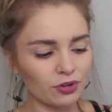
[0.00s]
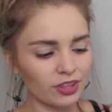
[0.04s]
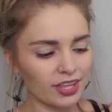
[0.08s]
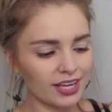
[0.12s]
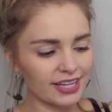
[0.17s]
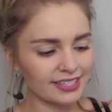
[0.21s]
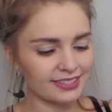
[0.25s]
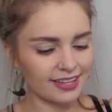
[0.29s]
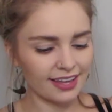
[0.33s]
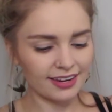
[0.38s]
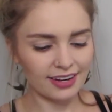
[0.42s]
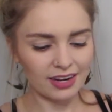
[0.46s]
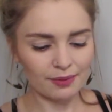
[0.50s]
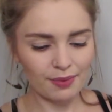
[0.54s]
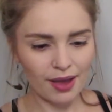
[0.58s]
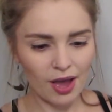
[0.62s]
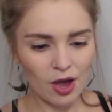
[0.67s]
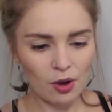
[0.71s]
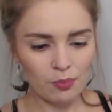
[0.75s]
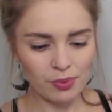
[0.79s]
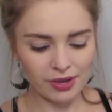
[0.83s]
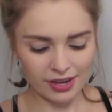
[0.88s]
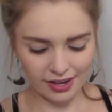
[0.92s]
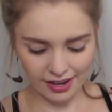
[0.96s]
really excited
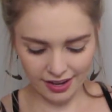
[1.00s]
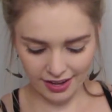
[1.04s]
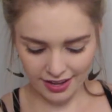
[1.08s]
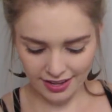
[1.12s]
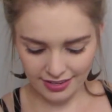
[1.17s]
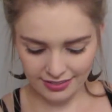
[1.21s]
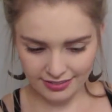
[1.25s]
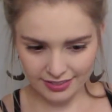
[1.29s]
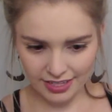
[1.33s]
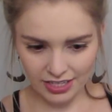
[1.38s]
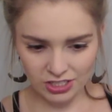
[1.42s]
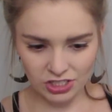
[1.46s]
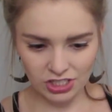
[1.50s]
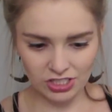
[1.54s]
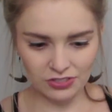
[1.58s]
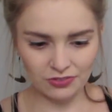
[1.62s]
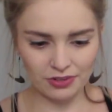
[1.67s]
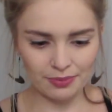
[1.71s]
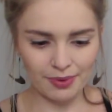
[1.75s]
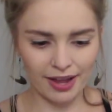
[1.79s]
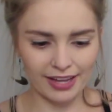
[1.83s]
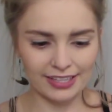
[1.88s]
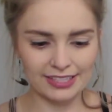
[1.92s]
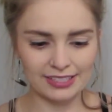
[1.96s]
about because it just
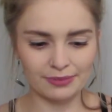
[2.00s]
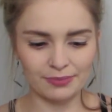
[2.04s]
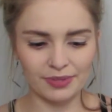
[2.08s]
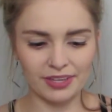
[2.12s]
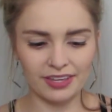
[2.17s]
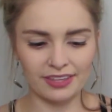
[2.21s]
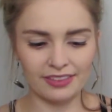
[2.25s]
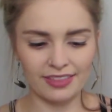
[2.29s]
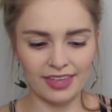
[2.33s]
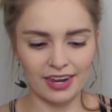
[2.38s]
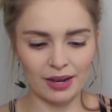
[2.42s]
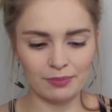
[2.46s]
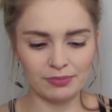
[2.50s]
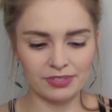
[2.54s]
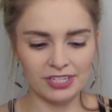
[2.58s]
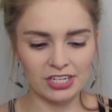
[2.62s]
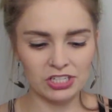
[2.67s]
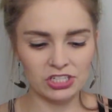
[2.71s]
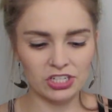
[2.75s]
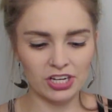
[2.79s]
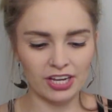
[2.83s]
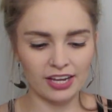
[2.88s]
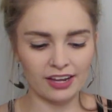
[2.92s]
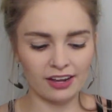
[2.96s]
reminds me that I'm
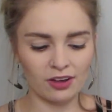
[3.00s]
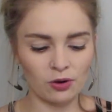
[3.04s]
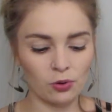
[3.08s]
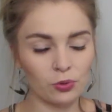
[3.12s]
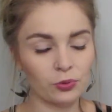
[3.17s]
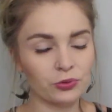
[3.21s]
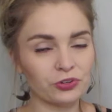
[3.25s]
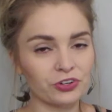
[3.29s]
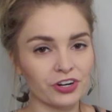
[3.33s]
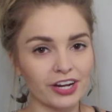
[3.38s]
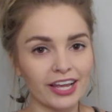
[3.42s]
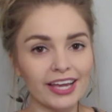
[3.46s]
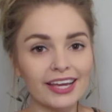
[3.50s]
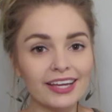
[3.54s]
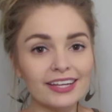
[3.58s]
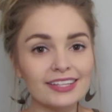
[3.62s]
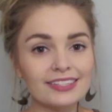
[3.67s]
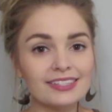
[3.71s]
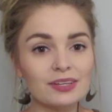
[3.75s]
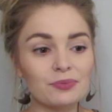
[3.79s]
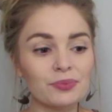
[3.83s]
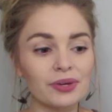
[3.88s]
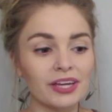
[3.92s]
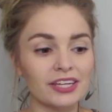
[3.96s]
teaching older
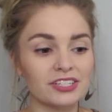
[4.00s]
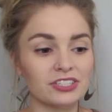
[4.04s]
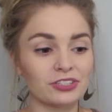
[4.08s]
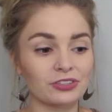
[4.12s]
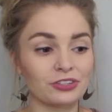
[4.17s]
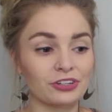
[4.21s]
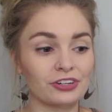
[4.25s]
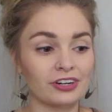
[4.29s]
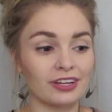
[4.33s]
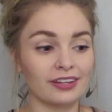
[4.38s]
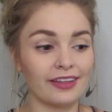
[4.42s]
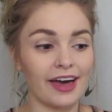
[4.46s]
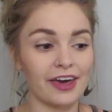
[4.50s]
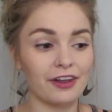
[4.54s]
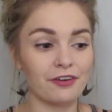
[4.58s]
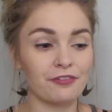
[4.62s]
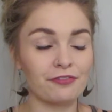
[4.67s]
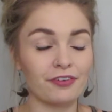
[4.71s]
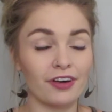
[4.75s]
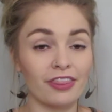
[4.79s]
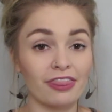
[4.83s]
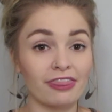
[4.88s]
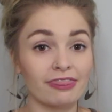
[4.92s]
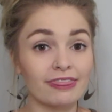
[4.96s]
kids and we get to learn a lot of
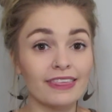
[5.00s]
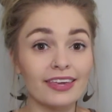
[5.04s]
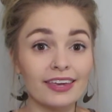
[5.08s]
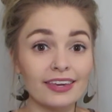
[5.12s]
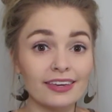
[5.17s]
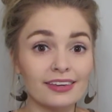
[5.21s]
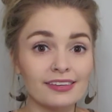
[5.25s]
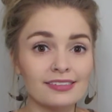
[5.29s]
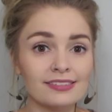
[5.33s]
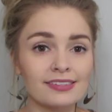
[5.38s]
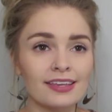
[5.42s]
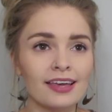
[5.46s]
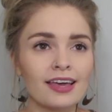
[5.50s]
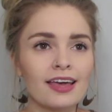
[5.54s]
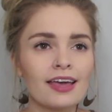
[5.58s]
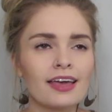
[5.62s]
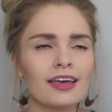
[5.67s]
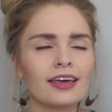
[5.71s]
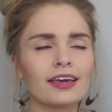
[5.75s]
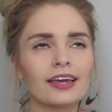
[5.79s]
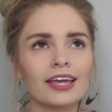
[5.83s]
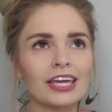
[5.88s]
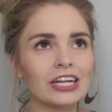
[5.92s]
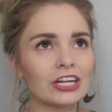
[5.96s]
fun things.
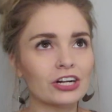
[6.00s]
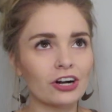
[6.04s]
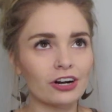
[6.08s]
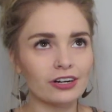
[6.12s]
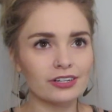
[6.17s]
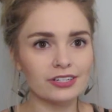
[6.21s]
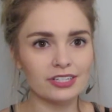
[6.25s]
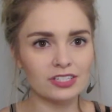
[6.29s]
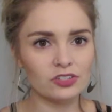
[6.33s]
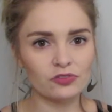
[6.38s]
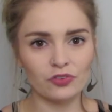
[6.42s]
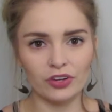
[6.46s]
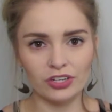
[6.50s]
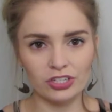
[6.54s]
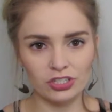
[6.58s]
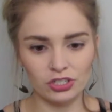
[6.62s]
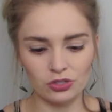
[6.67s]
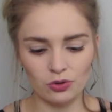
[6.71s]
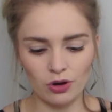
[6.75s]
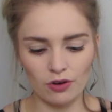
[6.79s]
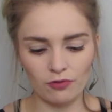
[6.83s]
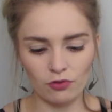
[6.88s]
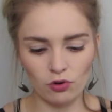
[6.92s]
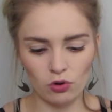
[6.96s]
Kindergarten is fun
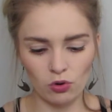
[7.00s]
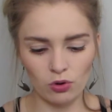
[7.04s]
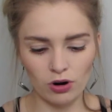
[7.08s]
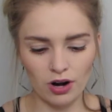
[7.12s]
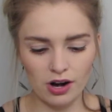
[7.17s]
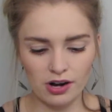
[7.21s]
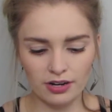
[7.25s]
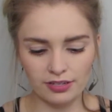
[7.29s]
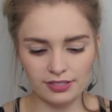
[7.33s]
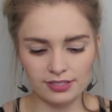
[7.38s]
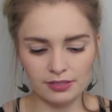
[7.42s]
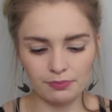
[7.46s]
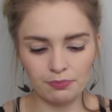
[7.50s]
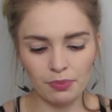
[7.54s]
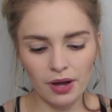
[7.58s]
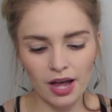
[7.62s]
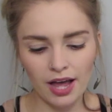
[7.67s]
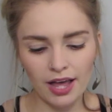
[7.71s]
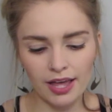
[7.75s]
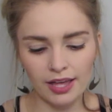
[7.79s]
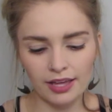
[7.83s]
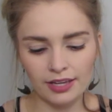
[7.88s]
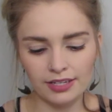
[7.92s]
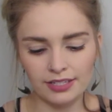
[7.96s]
too, of course,
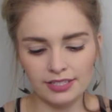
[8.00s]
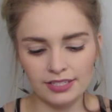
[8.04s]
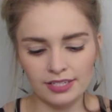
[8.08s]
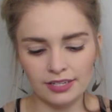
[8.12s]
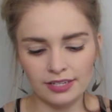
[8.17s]
but